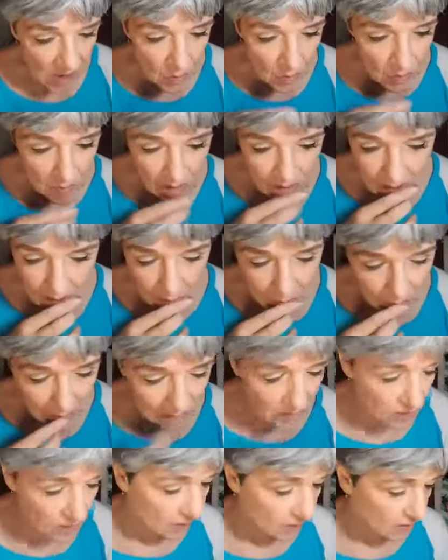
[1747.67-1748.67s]
really
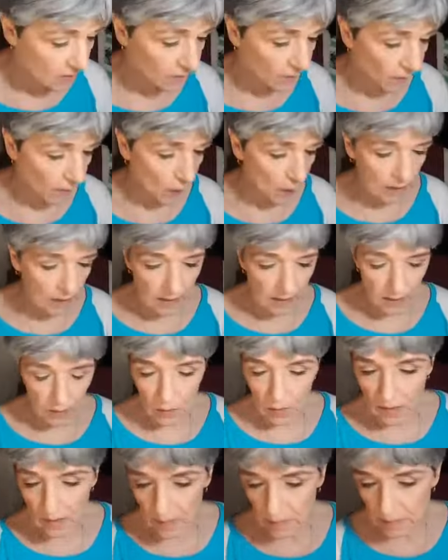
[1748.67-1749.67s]
want to exfoliate
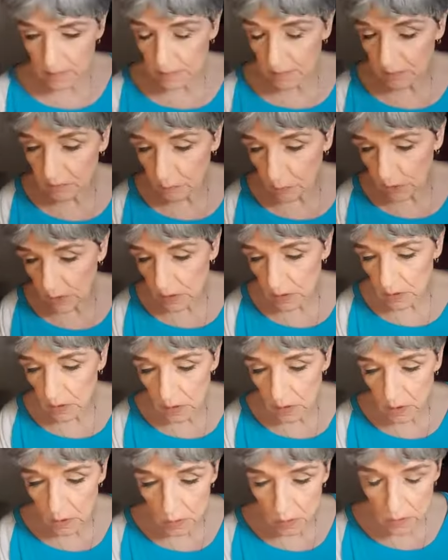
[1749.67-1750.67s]
your lips before you
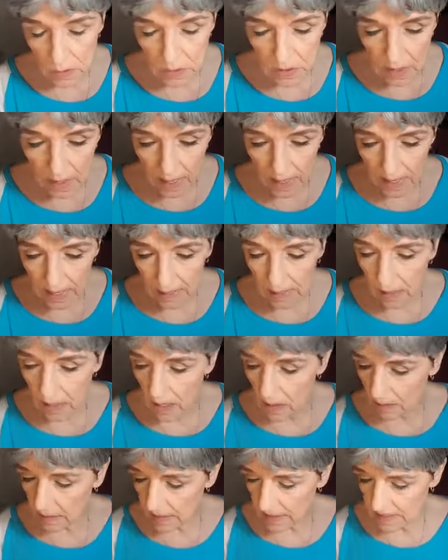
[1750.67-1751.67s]
use a
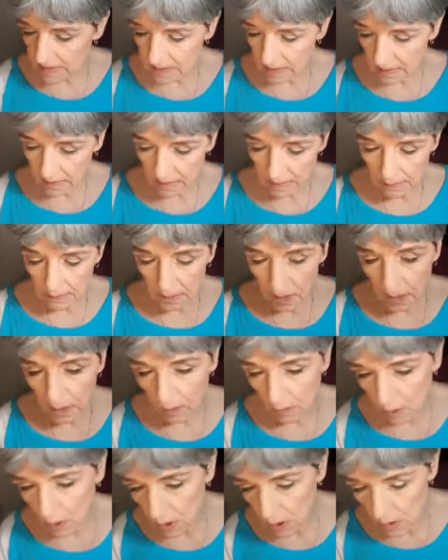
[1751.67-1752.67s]
long-lasting lip
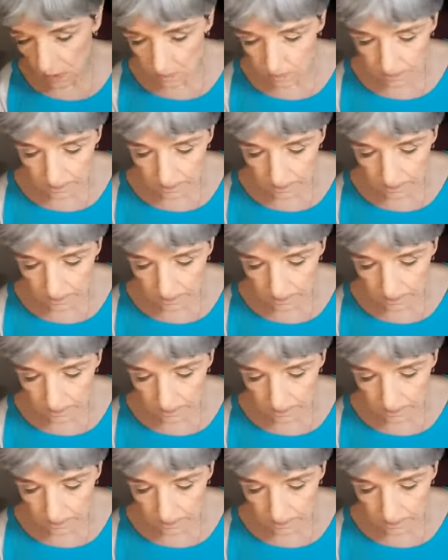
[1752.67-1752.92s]
color.